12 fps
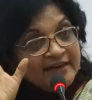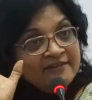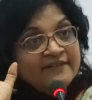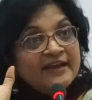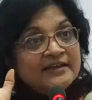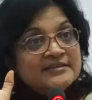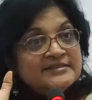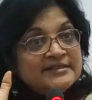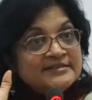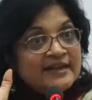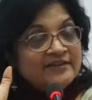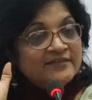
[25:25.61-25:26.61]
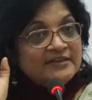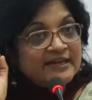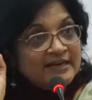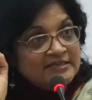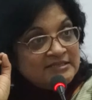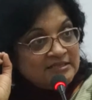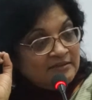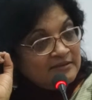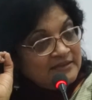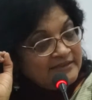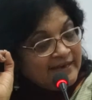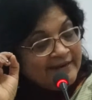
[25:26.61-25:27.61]
When the second vacancy is
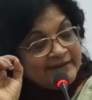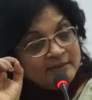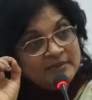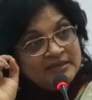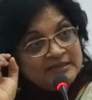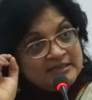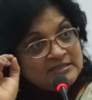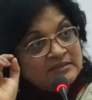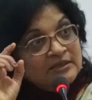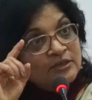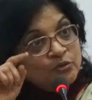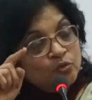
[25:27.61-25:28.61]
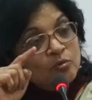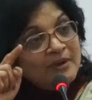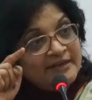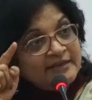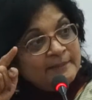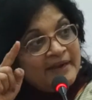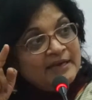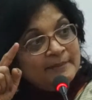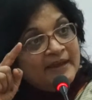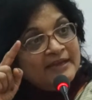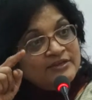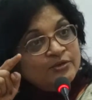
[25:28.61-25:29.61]
advertised, the entitlement is 2
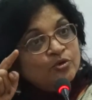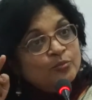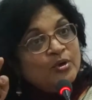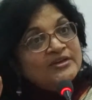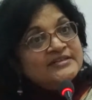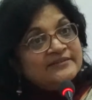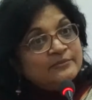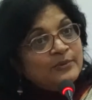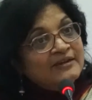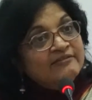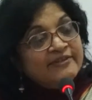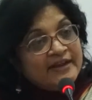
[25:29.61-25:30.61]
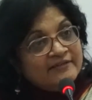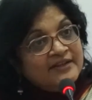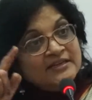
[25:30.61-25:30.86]
multiplied by 0.15.